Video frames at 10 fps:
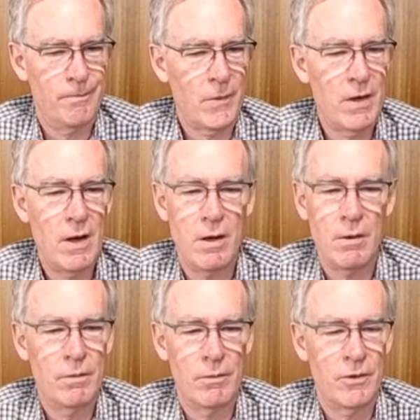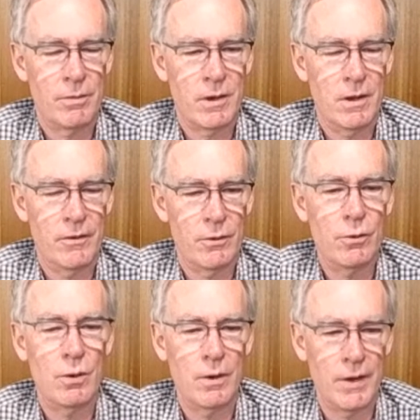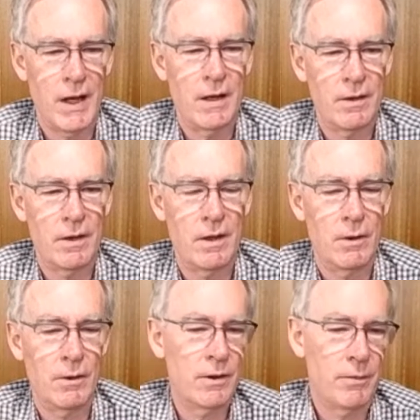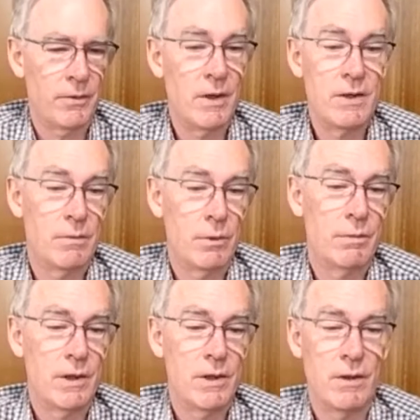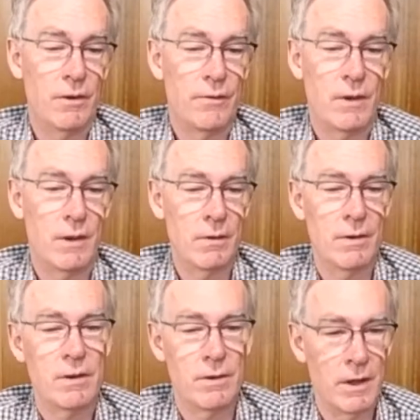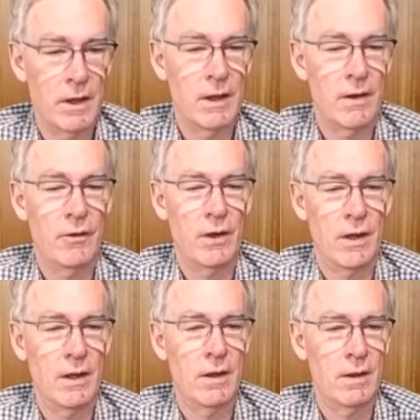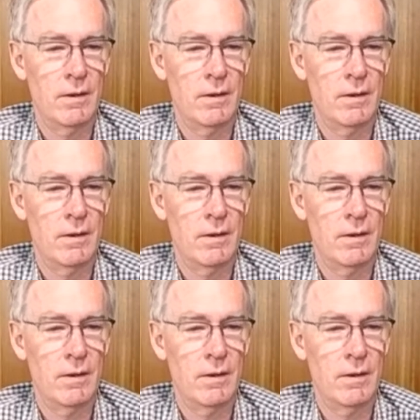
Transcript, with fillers: no surprise at all that the Hilltops region would produce very good Touriga Nacional.